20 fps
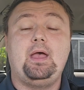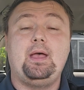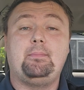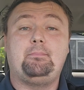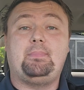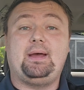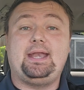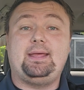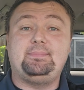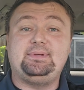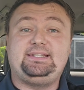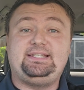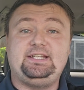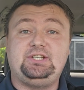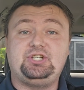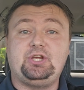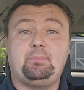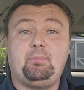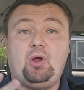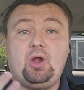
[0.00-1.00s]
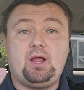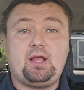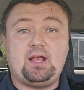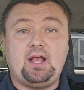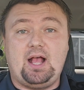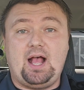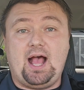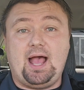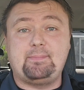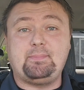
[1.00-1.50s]
My name is DJ Mark.
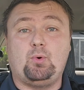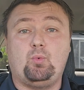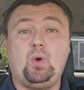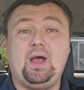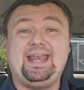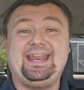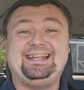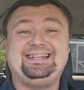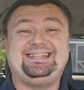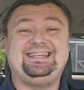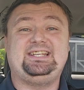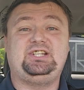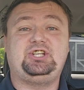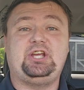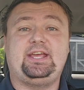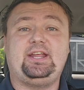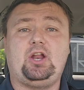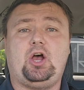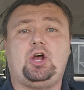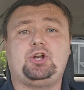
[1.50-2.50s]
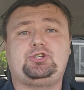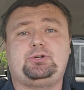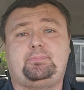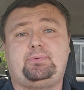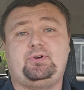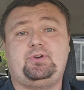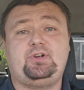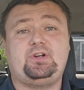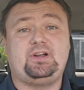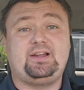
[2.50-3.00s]
I'm a wedding DJ and
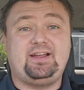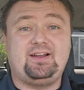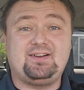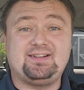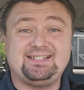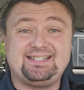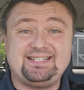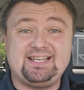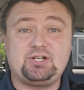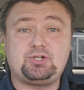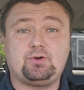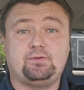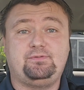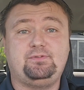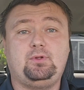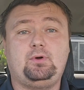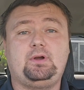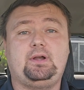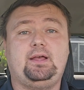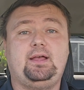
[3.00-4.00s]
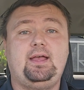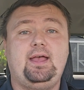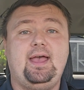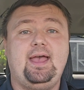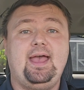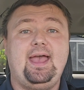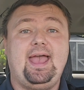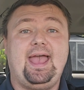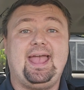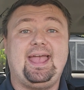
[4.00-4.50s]
entrepreneur here in Central Florida,
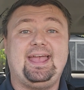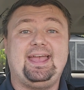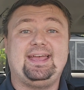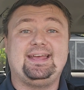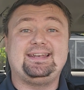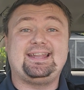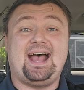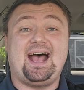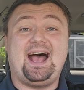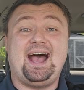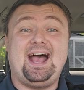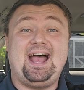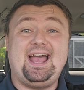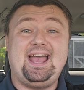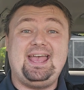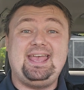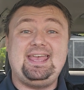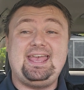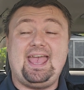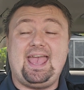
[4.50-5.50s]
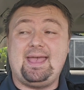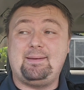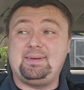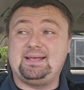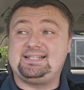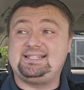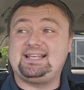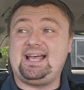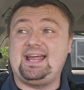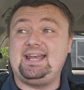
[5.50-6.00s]
and I am
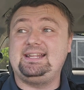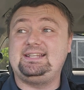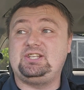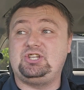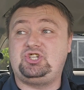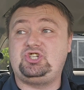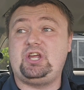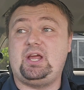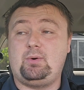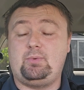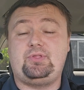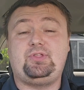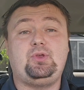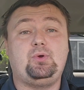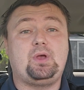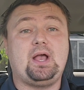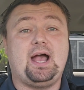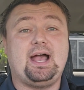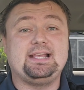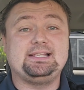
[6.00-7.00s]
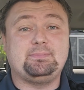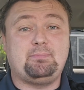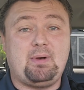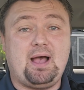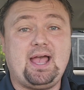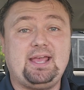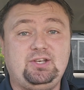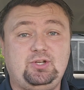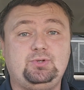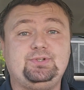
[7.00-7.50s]
excited to share with you guys
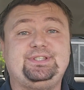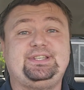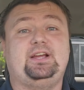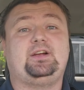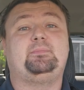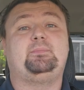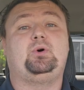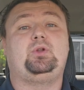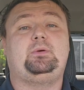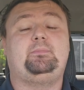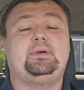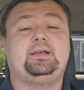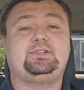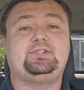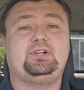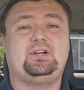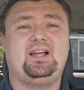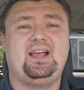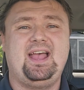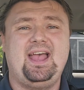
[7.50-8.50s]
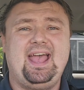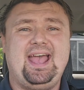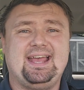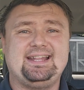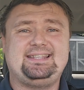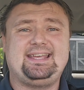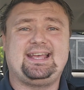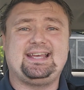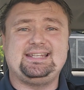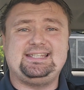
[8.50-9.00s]
my new ceremony mixer and
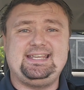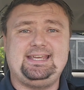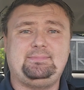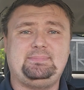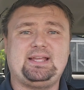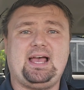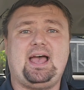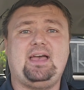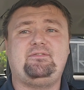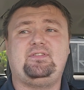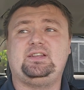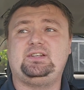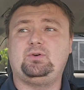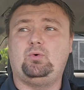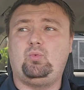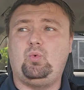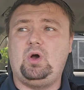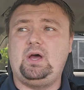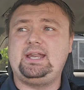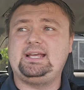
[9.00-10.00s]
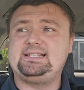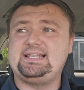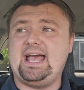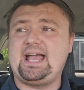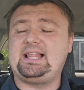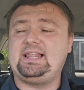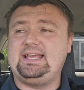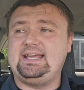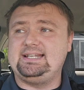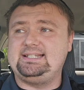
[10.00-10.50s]
take a deep dive into what
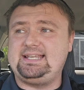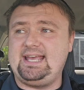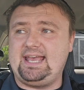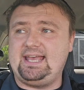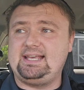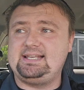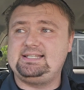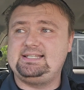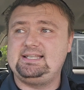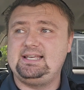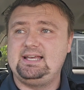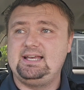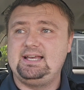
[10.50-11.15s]
exactly it takes